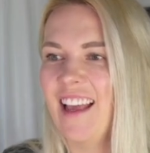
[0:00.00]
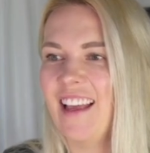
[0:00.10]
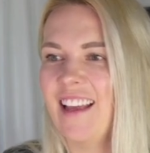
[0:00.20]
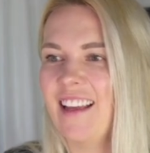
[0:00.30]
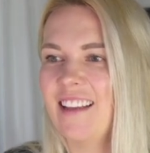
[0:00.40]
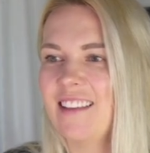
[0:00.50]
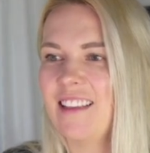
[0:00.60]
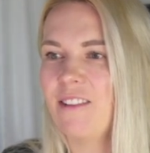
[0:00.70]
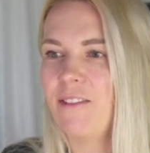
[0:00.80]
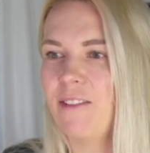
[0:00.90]
And
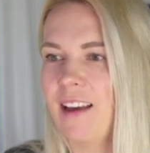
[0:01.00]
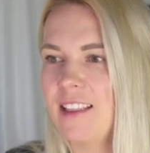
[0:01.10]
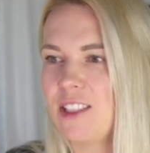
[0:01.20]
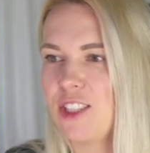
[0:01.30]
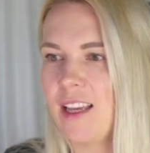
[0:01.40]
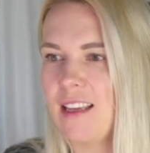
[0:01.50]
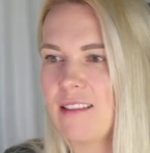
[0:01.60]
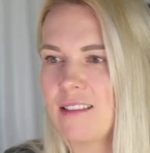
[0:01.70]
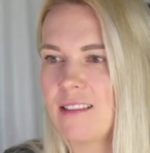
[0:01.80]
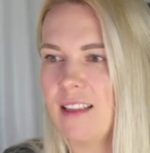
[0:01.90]
if I
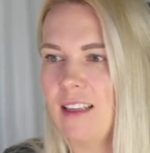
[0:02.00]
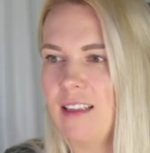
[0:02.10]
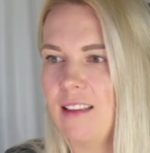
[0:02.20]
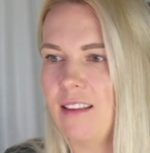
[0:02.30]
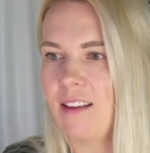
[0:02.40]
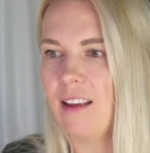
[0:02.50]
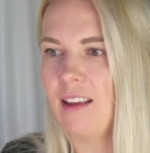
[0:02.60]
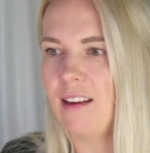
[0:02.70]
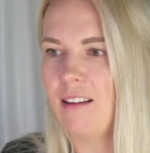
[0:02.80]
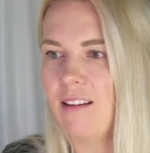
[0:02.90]
change anything
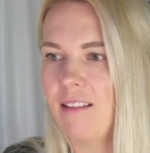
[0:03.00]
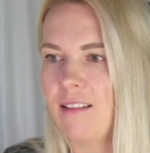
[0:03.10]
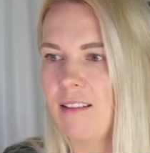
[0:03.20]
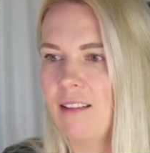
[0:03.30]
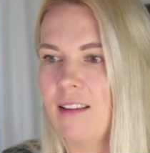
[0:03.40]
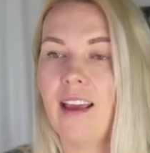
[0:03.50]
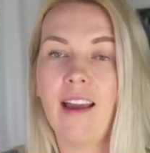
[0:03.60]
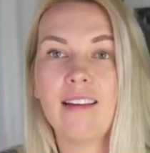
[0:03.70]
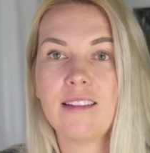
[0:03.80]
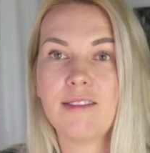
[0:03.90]
here,
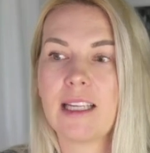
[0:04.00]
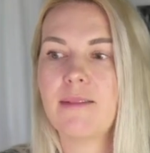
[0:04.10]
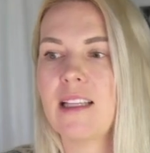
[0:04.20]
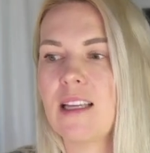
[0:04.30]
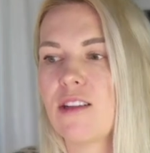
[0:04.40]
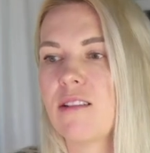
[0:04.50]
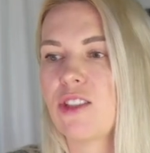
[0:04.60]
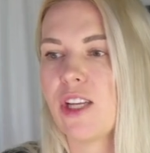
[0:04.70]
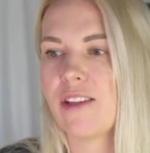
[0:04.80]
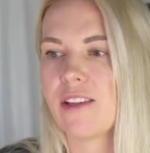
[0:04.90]
yeah, the recommendation
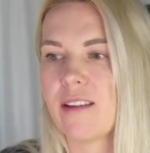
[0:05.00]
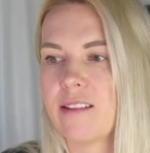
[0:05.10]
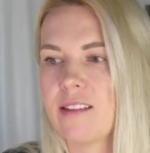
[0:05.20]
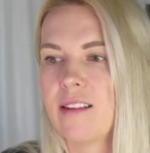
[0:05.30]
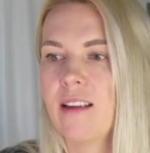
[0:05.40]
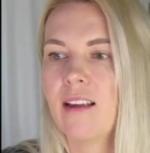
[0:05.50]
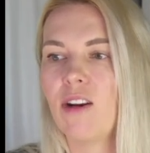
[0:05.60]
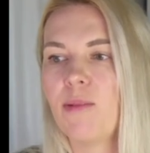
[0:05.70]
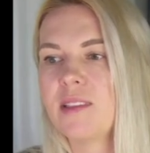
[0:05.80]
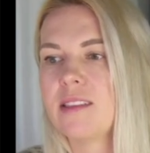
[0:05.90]
changes.
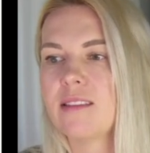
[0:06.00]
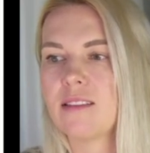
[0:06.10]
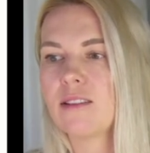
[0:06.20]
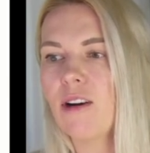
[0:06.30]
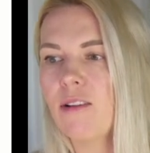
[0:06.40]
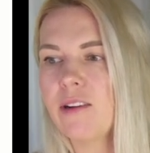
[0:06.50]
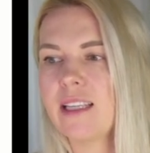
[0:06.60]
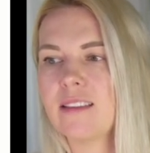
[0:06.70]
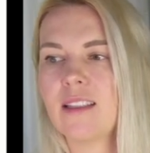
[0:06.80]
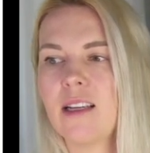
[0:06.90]
Your business is
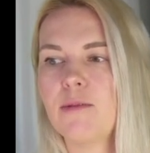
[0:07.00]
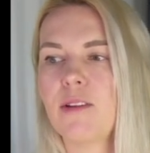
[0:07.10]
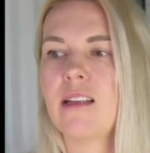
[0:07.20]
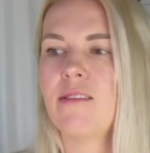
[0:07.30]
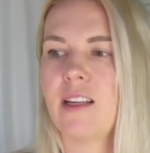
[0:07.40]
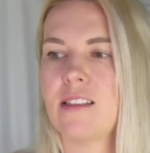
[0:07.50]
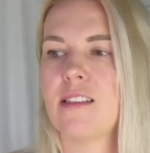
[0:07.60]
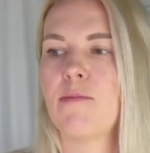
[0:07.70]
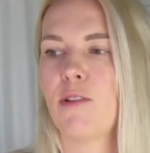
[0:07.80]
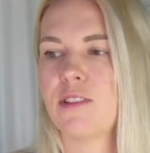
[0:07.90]
growing, it's time to invest
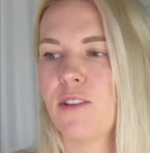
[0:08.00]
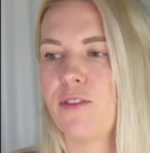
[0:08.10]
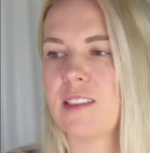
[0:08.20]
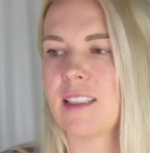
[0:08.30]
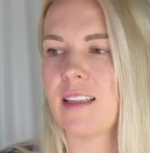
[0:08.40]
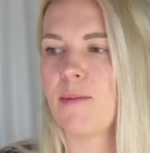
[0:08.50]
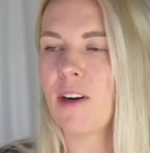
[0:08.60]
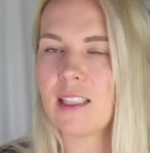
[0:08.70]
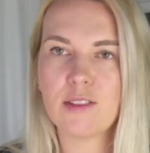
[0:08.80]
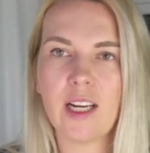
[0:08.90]
in more sophisticated
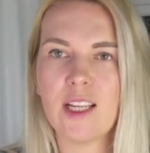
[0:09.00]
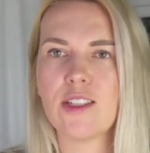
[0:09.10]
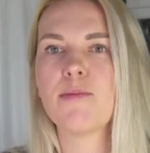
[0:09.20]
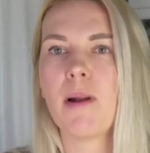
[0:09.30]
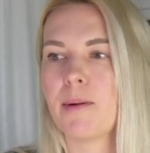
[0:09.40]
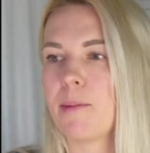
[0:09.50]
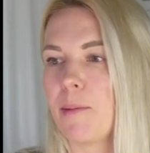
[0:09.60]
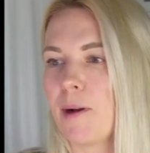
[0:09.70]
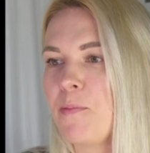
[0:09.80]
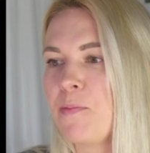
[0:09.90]
marketing strategies, blah, blah, blah, blah.